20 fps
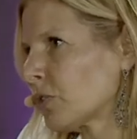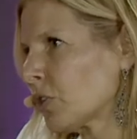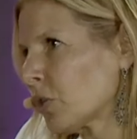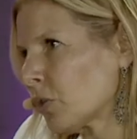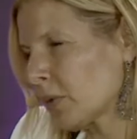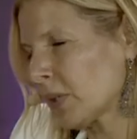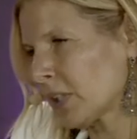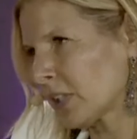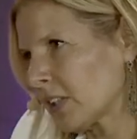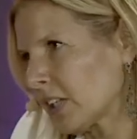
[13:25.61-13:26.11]
to
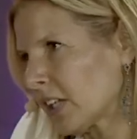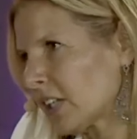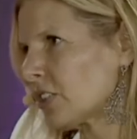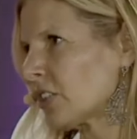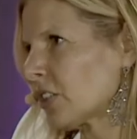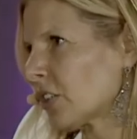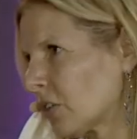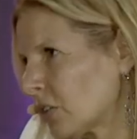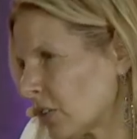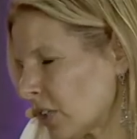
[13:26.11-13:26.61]
wait in line
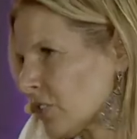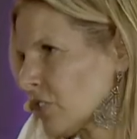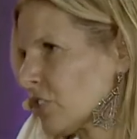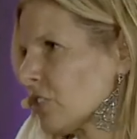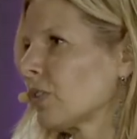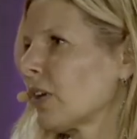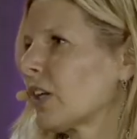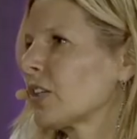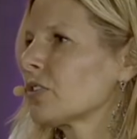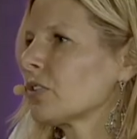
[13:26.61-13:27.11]
to go get your
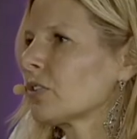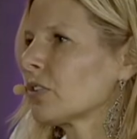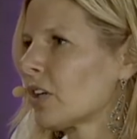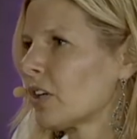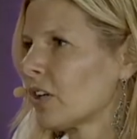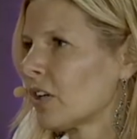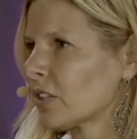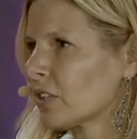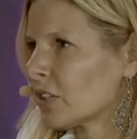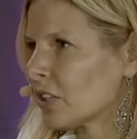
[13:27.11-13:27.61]
rental
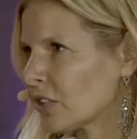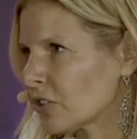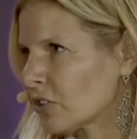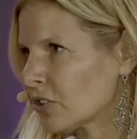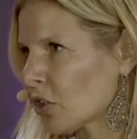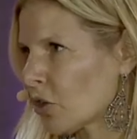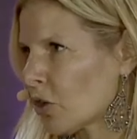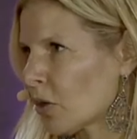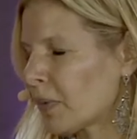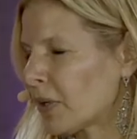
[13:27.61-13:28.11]
car to
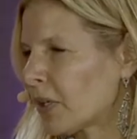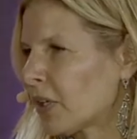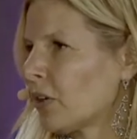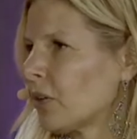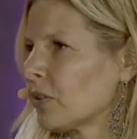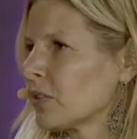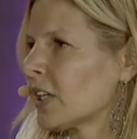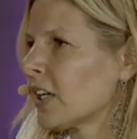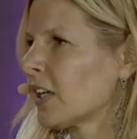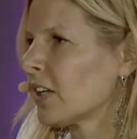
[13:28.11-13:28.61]
show up at a
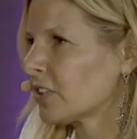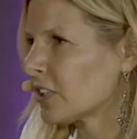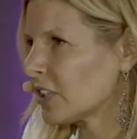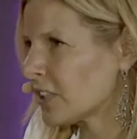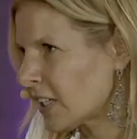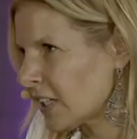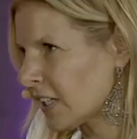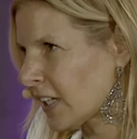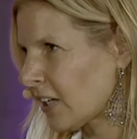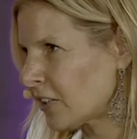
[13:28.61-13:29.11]
hotel to
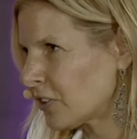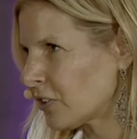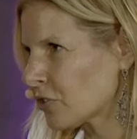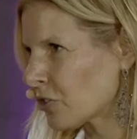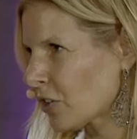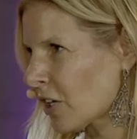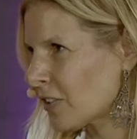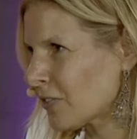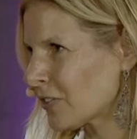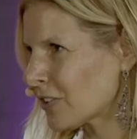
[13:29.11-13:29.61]
take out your
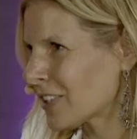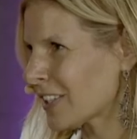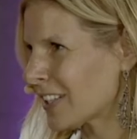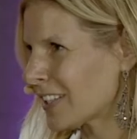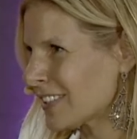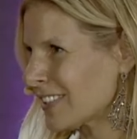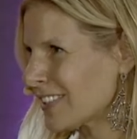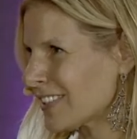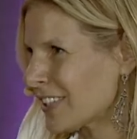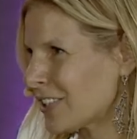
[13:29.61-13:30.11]
driver's
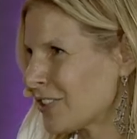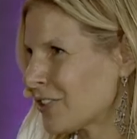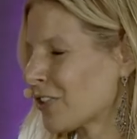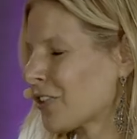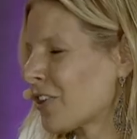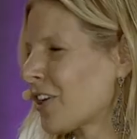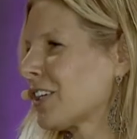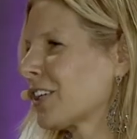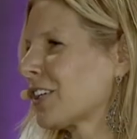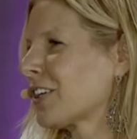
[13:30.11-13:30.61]
license and your
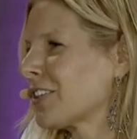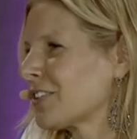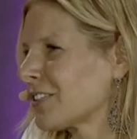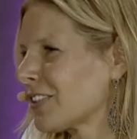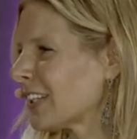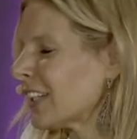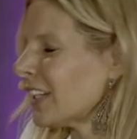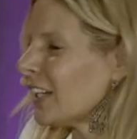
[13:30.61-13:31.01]
credit card. Like